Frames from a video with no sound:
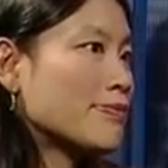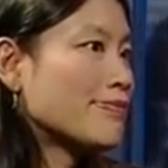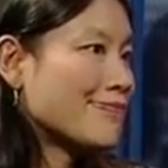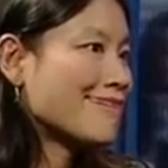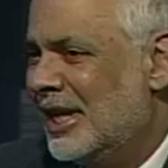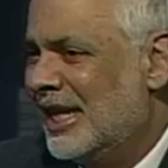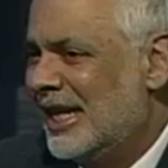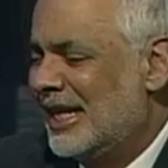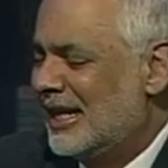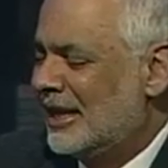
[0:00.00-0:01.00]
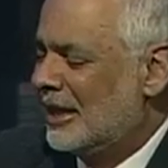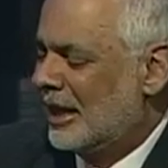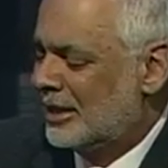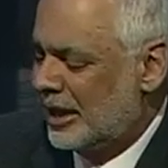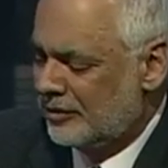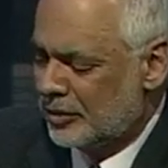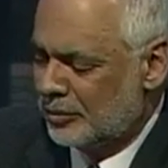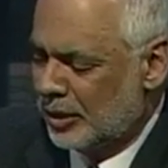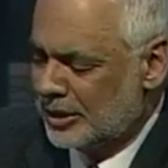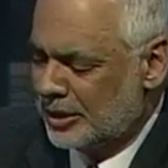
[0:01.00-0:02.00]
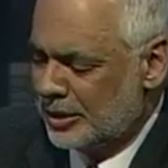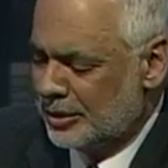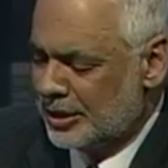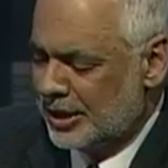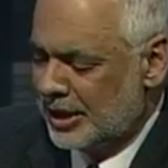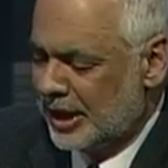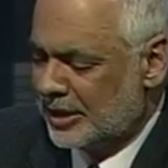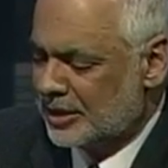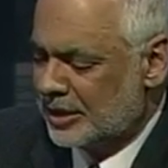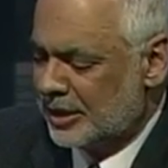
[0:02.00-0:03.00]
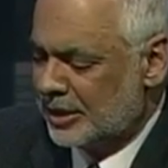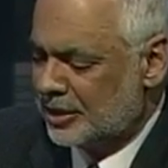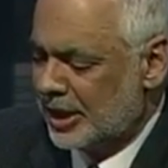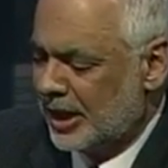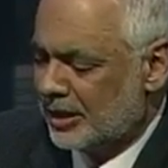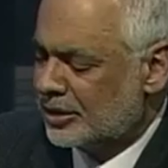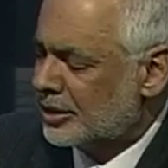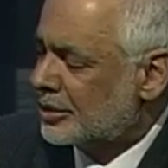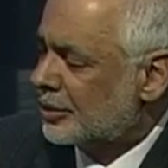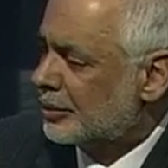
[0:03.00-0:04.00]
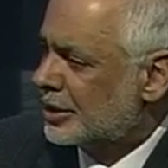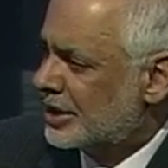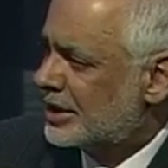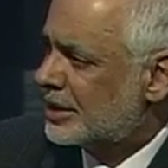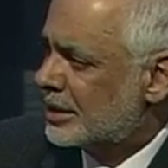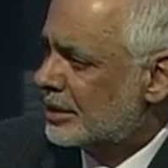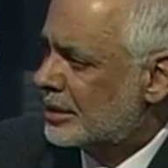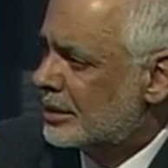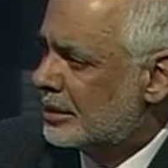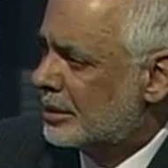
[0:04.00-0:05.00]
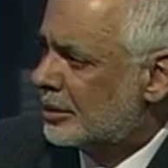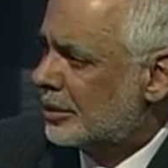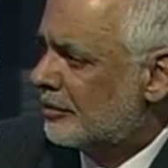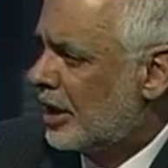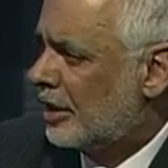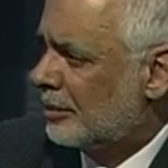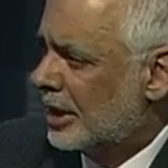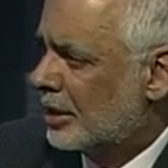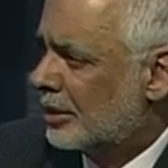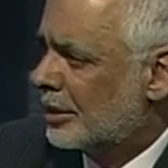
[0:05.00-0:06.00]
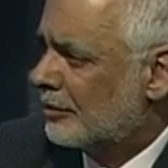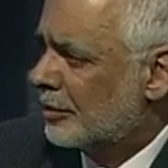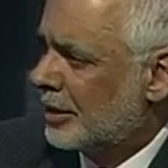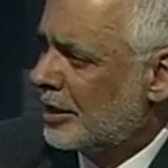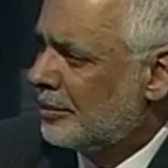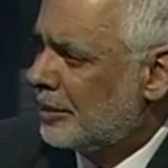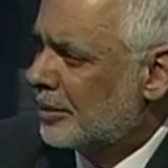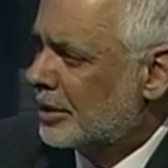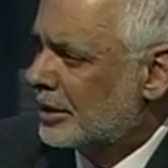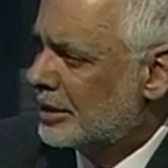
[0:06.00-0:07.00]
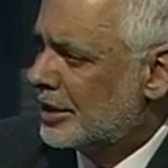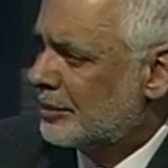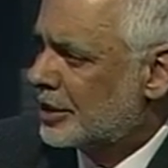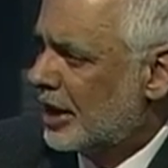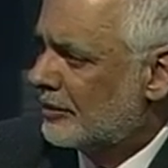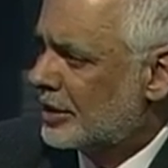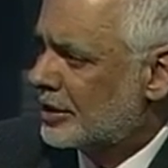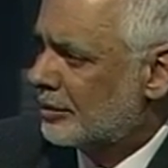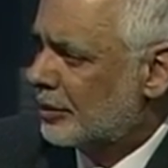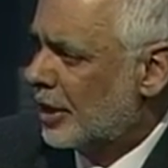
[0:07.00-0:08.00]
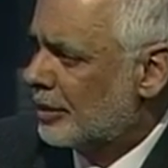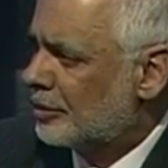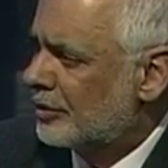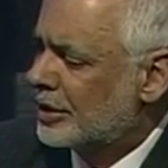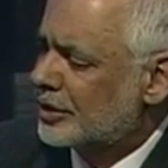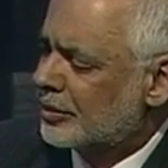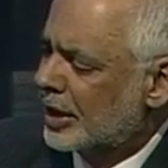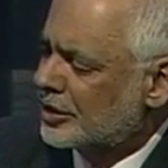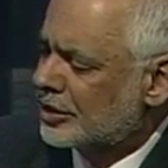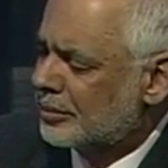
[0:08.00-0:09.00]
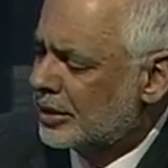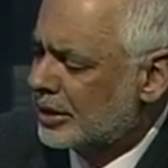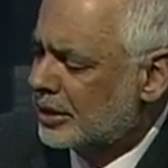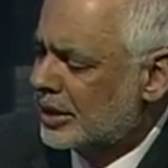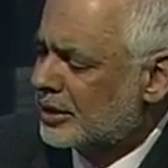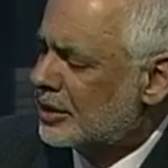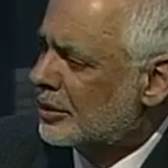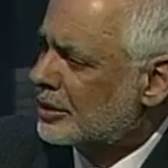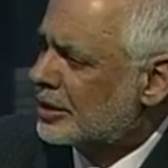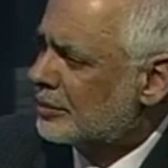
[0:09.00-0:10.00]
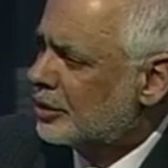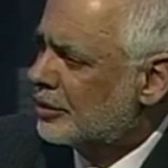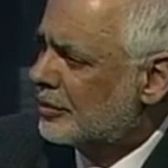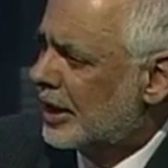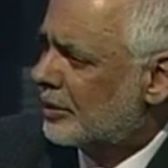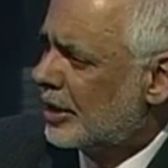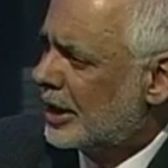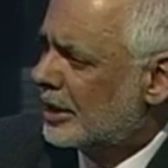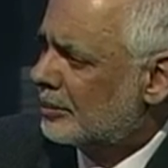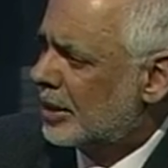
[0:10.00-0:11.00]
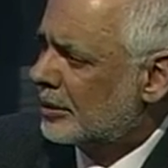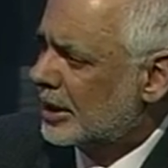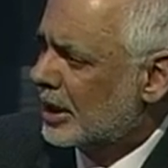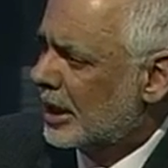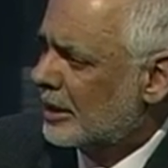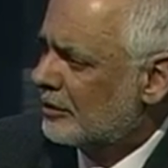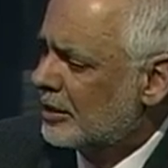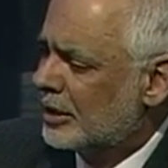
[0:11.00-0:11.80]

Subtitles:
Good. Now, David, what do you see as the challenges or resistance to environmental learning? For many people, it seems obvious that we'd want to move in this direction, but things don't just move that way in public life.